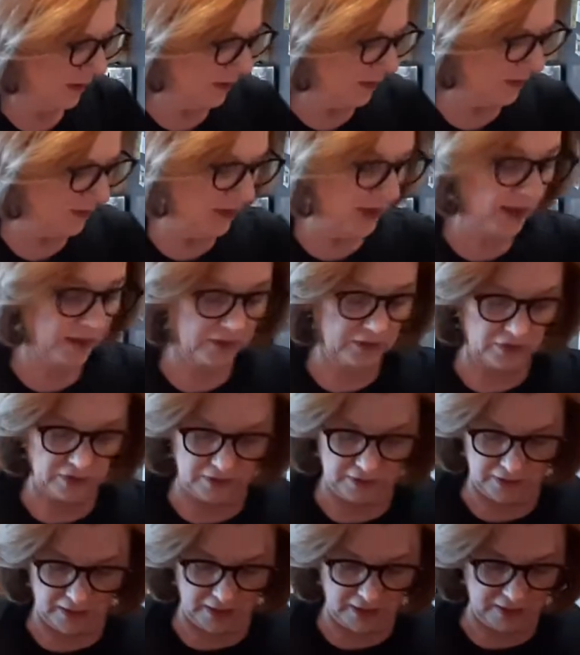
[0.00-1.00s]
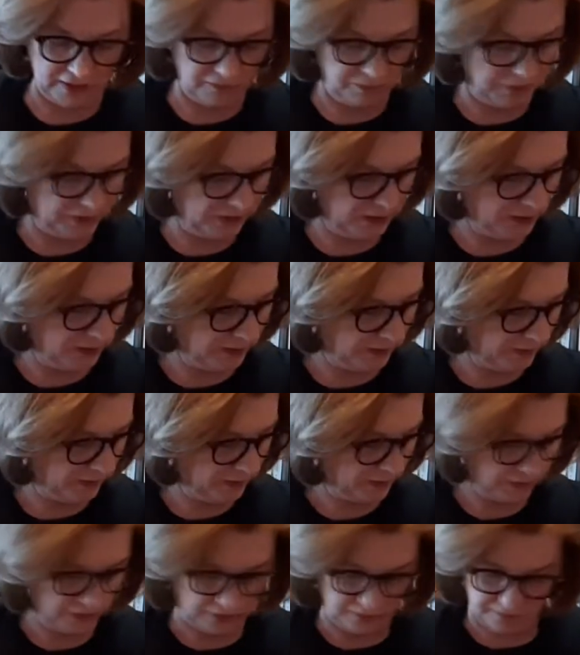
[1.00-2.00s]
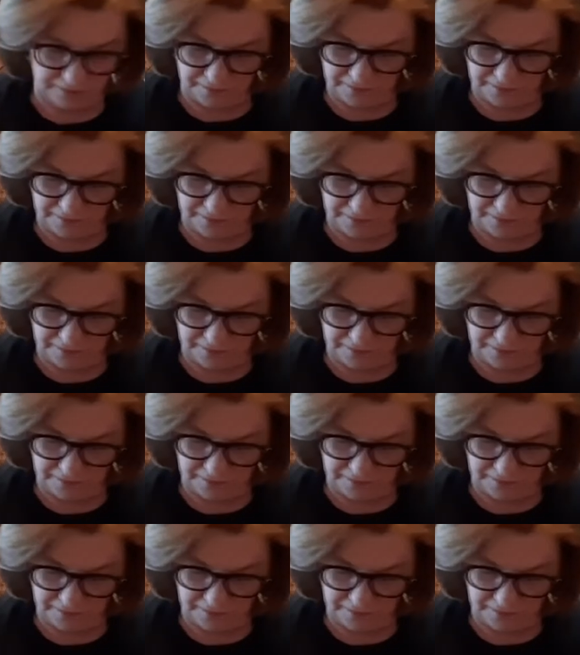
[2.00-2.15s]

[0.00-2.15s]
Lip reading: That could not have been easier.